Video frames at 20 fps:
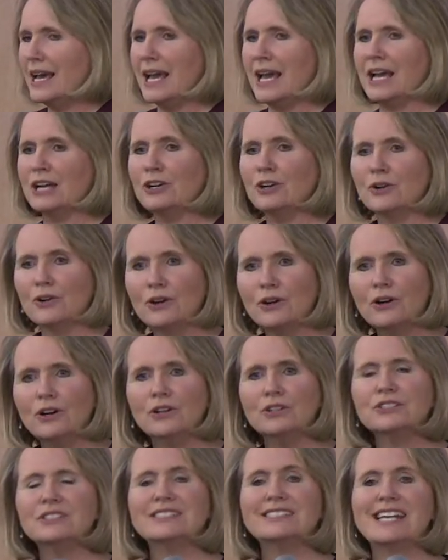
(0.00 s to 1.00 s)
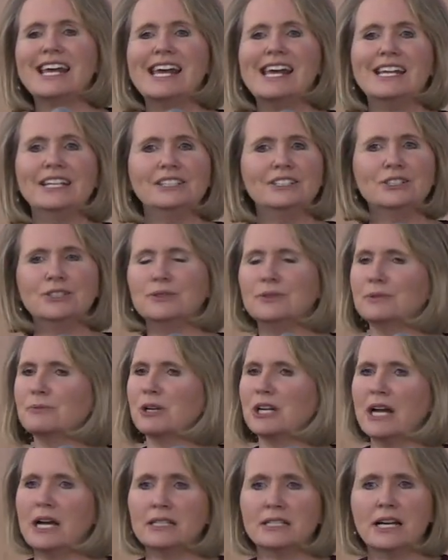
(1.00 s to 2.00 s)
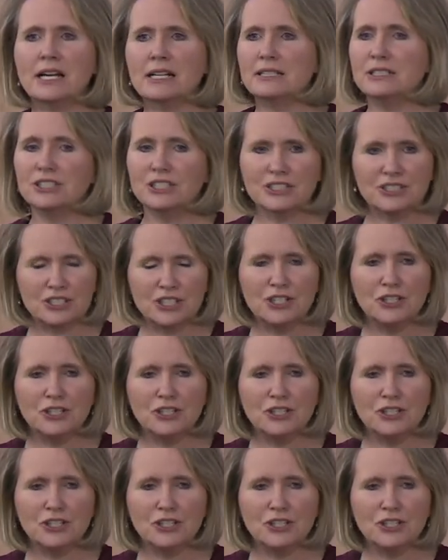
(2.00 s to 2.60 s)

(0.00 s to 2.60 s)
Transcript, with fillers: And girls tend to, and we're not talking just